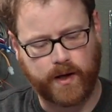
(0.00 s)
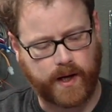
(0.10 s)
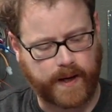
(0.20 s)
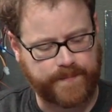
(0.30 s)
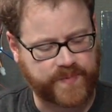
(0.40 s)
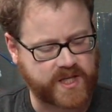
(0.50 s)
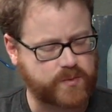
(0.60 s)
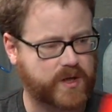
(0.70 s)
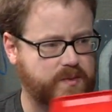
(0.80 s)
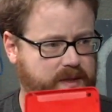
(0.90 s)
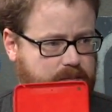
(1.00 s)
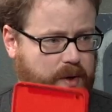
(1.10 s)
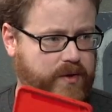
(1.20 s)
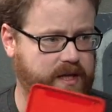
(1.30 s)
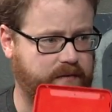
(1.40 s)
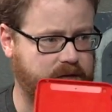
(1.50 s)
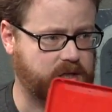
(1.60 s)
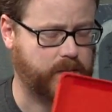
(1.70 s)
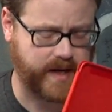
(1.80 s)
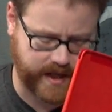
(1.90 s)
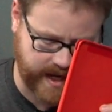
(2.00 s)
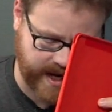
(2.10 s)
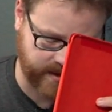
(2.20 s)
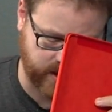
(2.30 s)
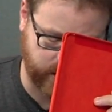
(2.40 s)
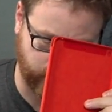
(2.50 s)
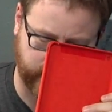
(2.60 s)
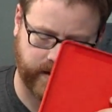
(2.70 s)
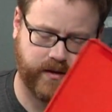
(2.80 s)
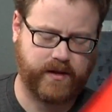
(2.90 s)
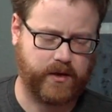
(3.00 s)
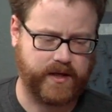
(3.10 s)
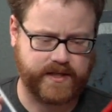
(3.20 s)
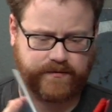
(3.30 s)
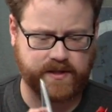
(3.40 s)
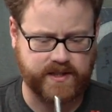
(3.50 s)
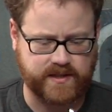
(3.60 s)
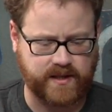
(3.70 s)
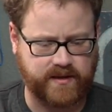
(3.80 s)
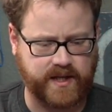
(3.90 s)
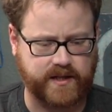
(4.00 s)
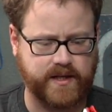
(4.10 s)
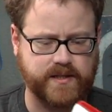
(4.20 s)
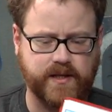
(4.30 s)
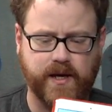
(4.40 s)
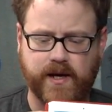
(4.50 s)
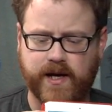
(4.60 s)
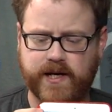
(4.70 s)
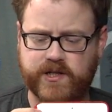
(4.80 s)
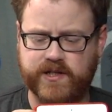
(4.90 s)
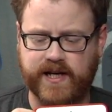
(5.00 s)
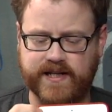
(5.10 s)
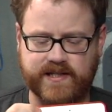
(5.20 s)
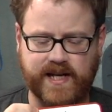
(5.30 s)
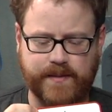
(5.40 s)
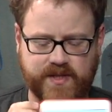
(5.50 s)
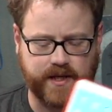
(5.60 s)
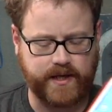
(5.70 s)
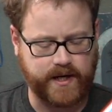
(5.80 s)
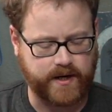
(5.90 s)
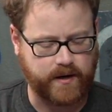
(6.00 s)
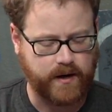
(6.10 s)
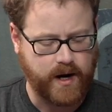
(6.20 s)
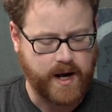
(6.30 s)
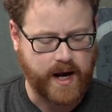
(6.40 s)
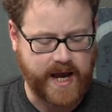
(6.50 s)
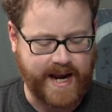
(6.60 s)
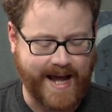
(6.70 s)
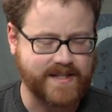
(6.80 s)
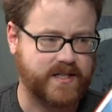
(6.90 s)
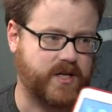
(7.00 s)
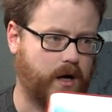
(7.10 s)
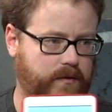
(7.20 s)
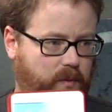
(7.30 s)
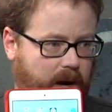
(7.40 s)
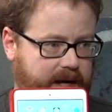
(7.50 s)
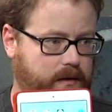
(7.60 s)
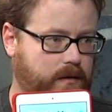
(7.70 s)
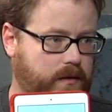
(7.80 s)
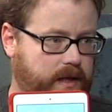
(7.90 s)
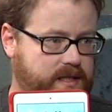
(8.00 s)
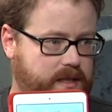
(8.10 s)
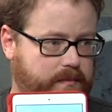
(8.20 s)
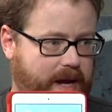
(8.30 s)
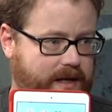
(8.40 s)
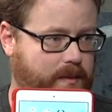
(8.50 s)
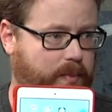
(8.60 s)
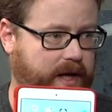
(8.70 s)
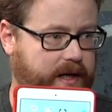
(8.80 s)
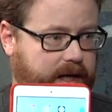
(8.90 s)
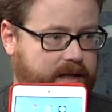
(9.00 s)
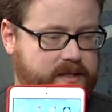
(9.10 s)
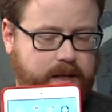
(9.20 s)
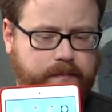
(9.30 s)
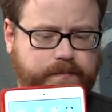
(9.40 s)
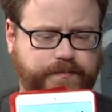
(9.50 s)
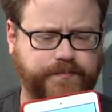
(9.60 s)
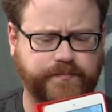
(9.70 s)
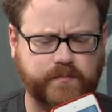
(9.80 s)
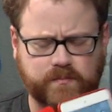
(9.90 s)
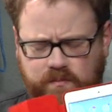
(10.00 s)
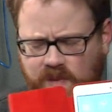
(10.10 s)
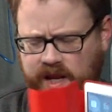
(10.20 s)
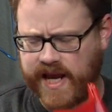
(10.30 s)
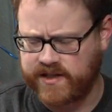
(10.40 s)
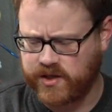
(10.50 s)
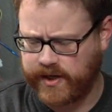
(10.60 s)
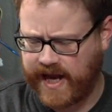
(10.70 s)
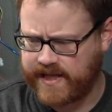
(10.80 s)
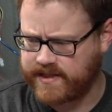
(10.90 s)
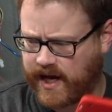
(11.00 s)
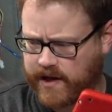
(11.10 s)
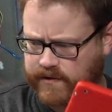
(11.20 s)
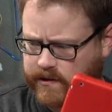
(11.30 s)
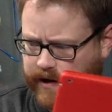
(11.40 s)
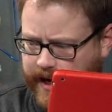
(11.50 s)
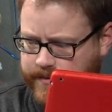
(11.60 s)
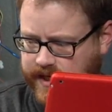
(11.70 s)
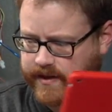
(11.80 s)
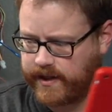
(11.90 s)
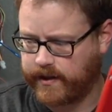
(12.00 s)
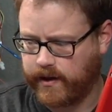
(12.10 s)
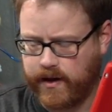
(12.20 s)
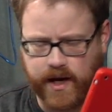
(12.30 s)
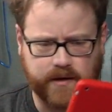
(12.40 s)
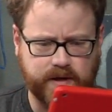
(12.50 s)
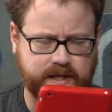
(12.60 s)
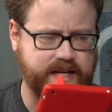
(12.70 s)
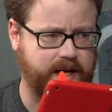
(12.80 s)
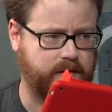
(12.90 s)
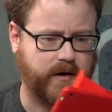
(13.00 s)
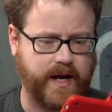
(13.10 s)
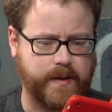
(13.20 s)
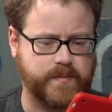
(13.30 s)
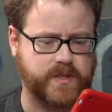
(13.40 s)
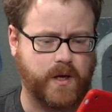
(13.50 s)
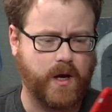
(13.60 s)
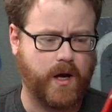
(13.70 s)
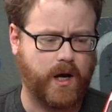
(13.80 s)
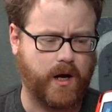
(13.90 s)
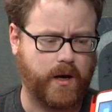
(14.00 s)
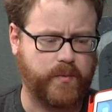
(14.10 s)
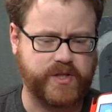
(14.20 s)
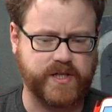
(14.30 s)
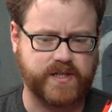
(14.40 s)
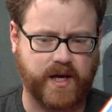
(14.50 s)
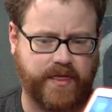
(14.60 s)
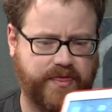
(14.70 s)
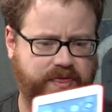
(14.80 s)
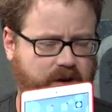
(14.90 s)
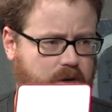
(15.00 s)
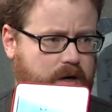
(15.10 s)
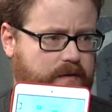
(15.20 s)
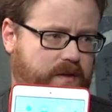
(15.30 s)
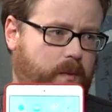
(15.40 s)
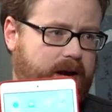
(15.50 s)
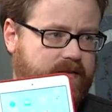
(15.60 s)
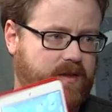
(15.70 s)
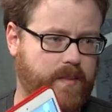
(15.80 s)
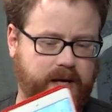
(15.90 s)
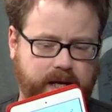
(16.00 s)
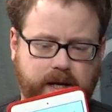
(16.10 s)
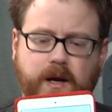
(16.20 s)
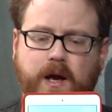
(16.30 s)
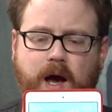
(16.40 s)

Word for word: Um, this works with both the original Mini and the new one. The only difference is the thickness. It just kind of snaps in here. It adds a ton of weight. Is the main complaint against relative it. to the weight of the Mini. Yeah, so it adds one hundred grams, I think, one hundred ten grams, uh, which is a third of the weight of the Mini.